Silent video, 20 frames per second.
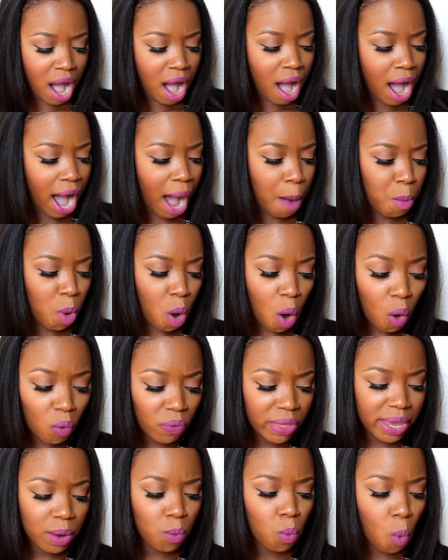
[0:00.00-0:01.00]
I'm
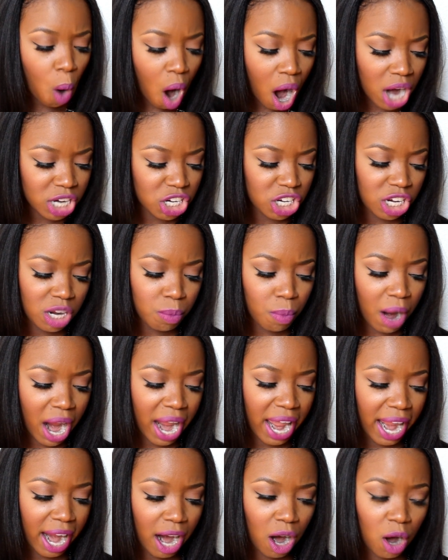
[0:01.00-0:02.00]
only washing
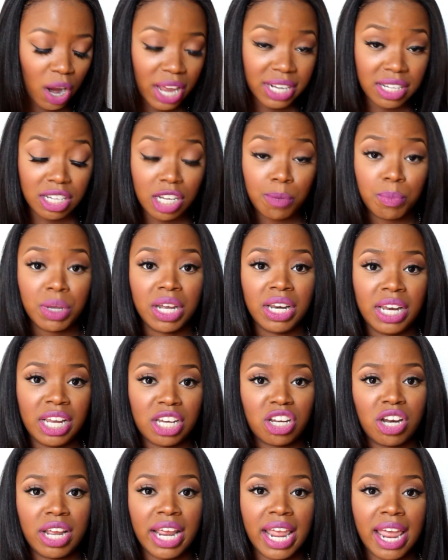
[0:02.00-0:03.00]
my hair and deep
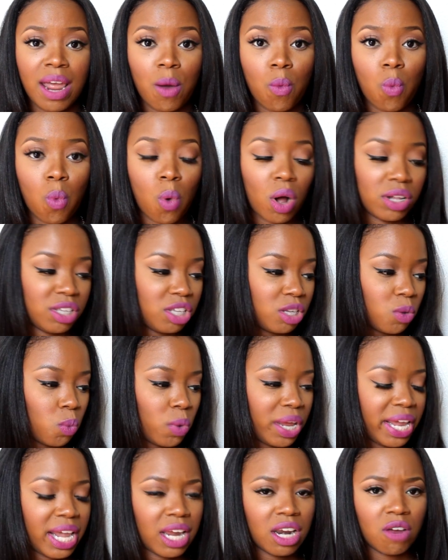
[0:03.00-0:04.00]
conditioning it once a
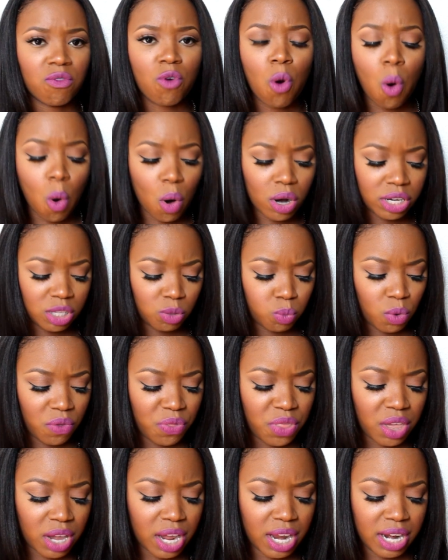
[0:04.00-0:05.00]
week. And of course,
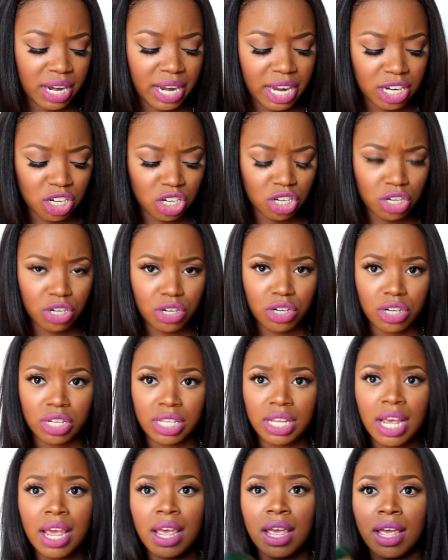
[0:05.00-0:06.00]
with the
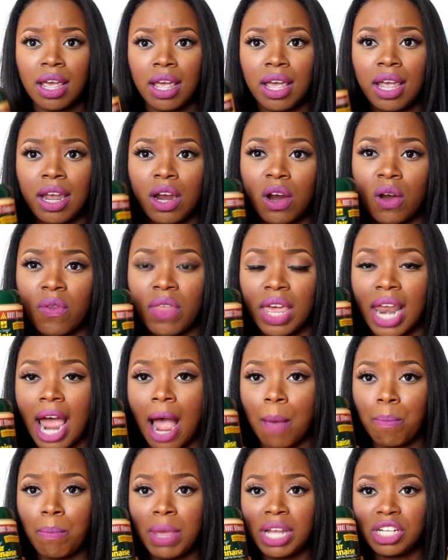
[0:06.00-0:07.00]
conditioners here that
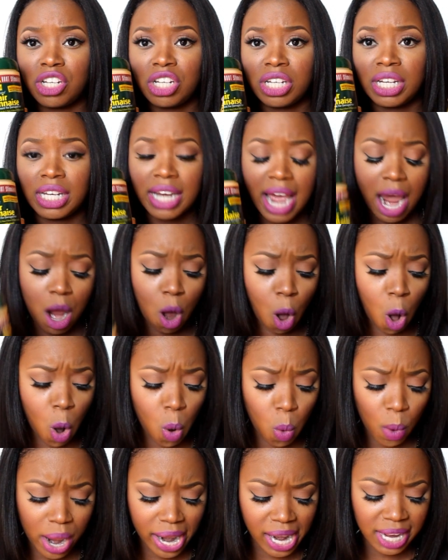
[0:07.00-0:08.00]
I mentioned, I
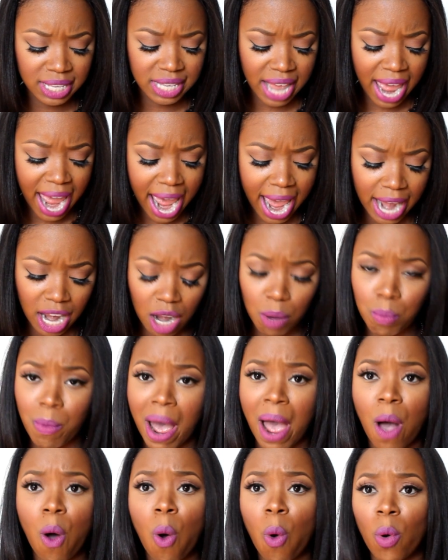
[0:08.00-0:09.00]
always added
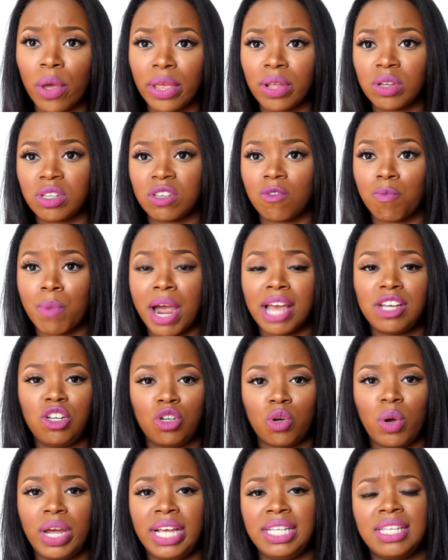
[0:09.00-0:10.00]
my oils of my
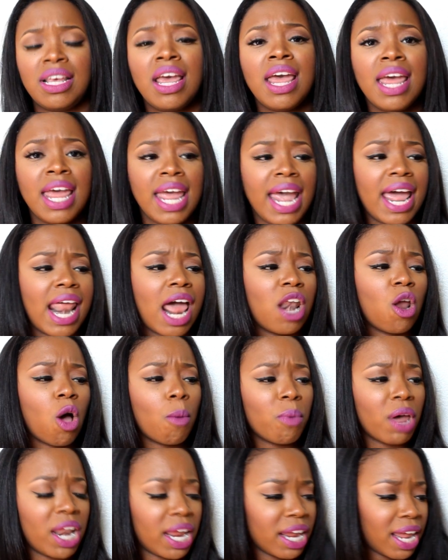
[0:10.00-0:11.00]
choice. And I know
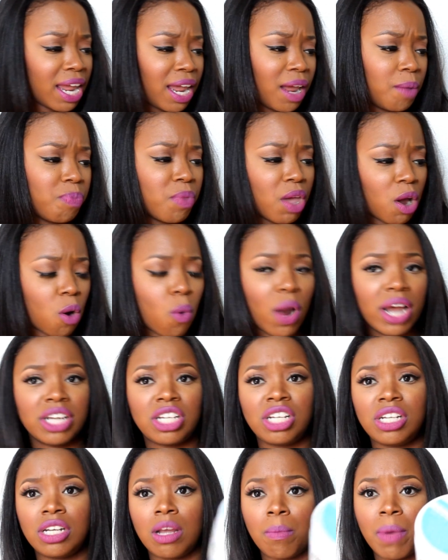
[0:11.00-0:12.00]
I'm going to get a
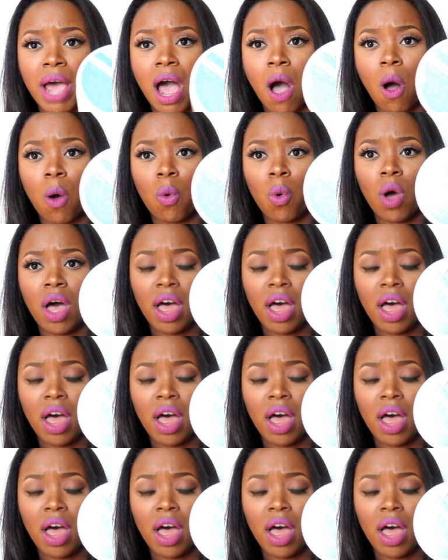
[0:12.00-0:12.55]
question about